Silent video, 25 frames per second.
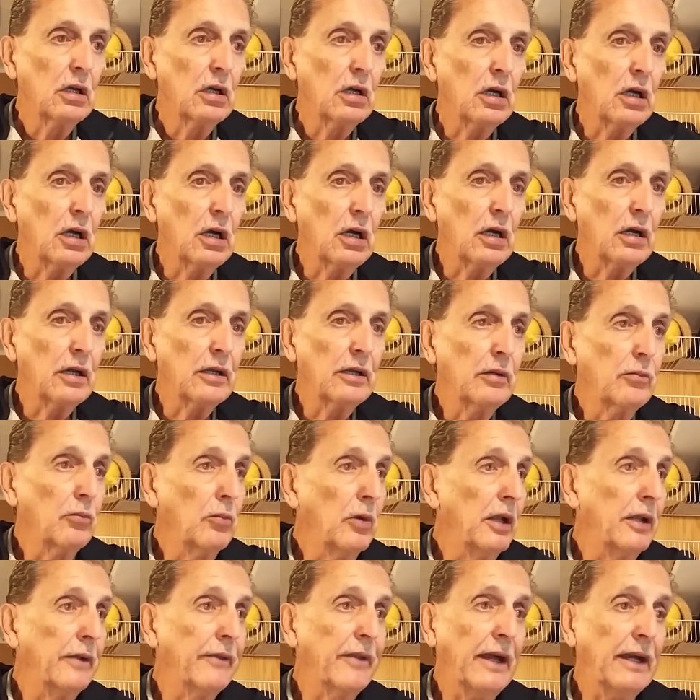Uh,
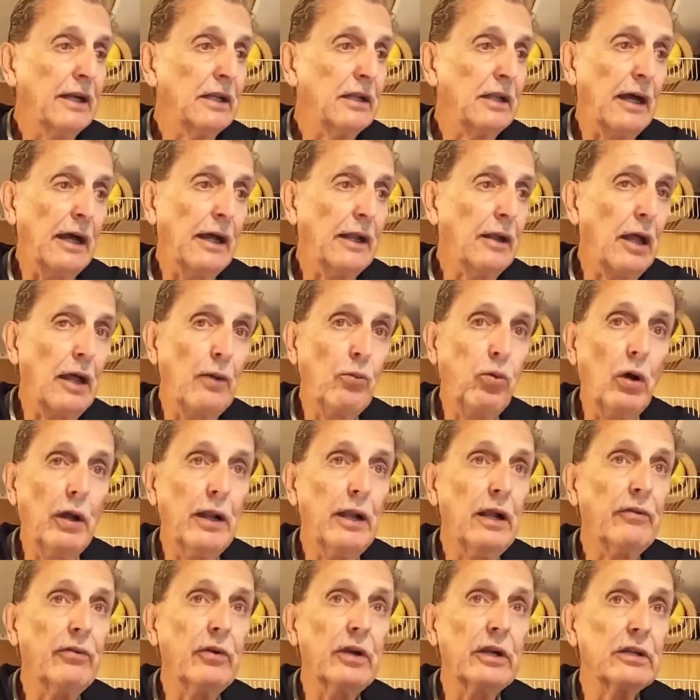but that I,
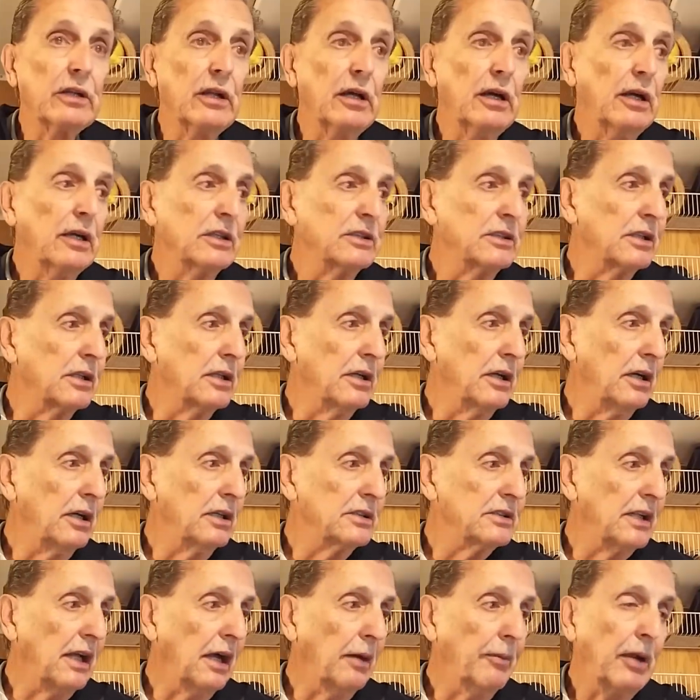whatever it does, it
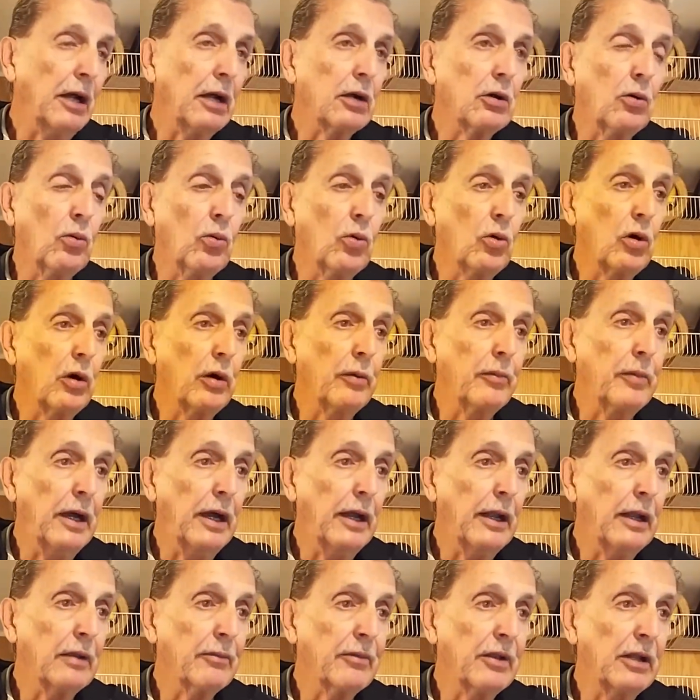does, and I'm not going to worry
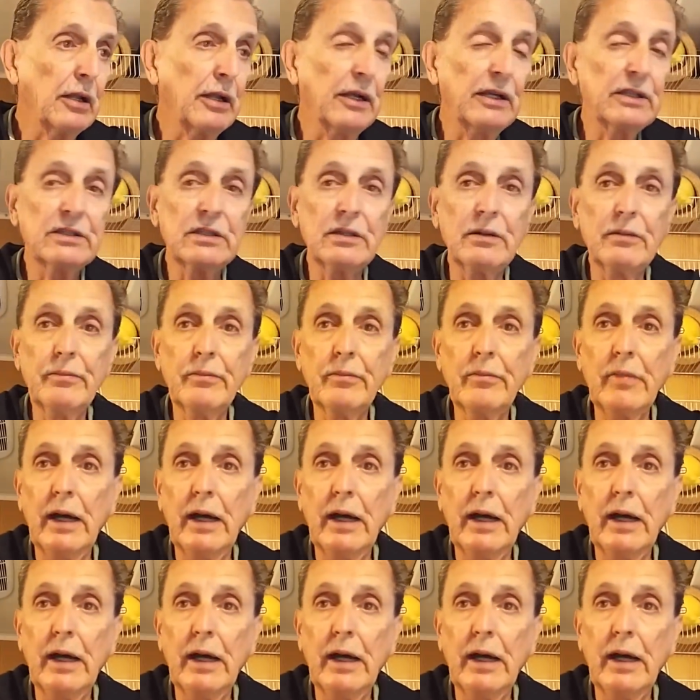about it, Lisa.